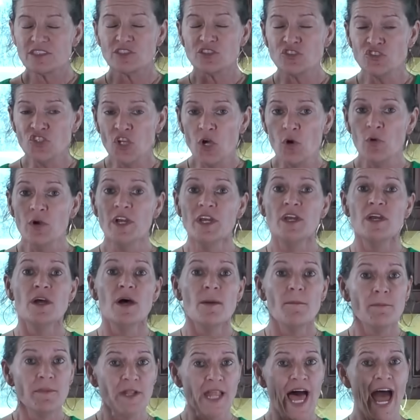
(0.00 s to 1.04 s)
So
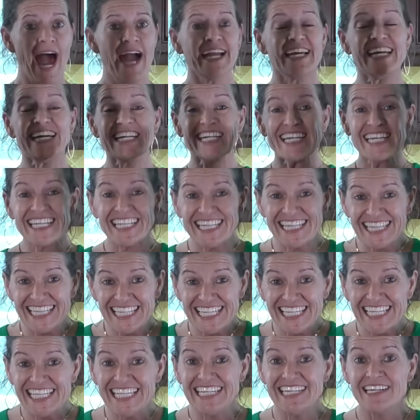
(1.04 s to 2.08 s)
black,
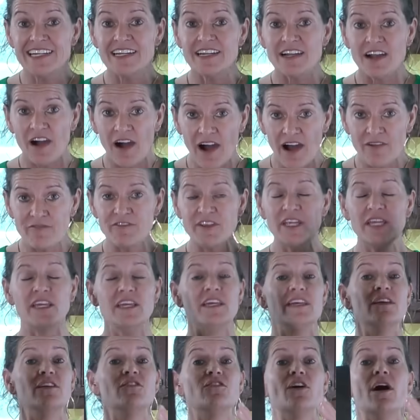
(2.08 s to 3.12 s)
clean coffee
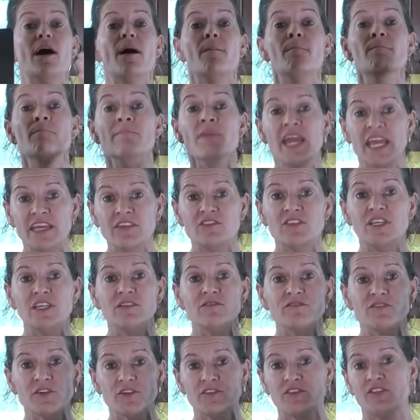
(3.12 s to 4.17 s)
is
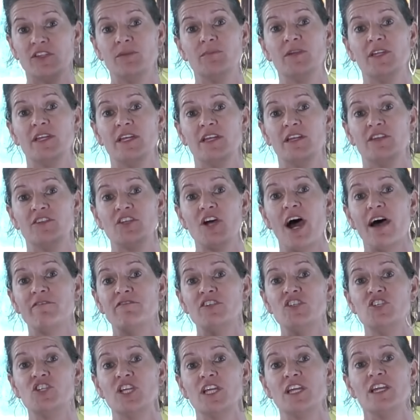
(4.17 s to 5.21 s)
amazing for stimulating
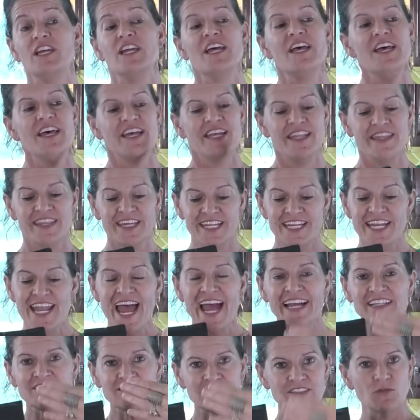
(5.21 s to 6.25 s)
autophagy. The
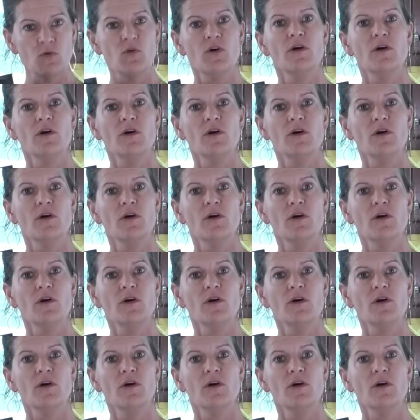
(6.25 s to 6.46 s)
next